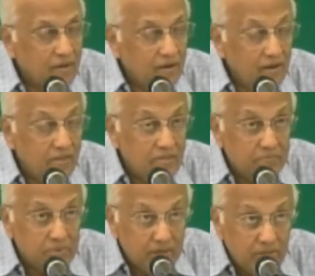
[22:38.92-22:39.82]
It's the
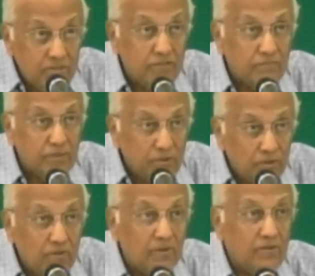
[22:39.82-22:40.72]
presence of the
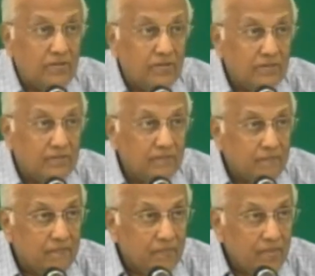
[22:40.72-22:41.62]
Lord
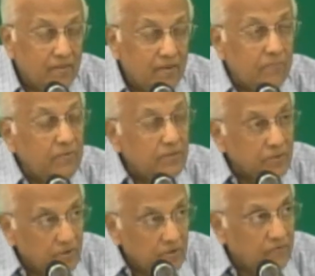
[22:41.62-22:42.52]
that we must
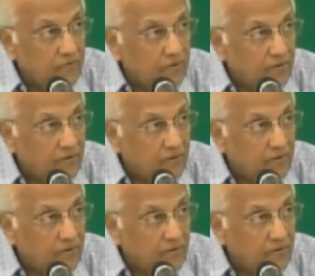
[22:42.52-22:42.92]
long for.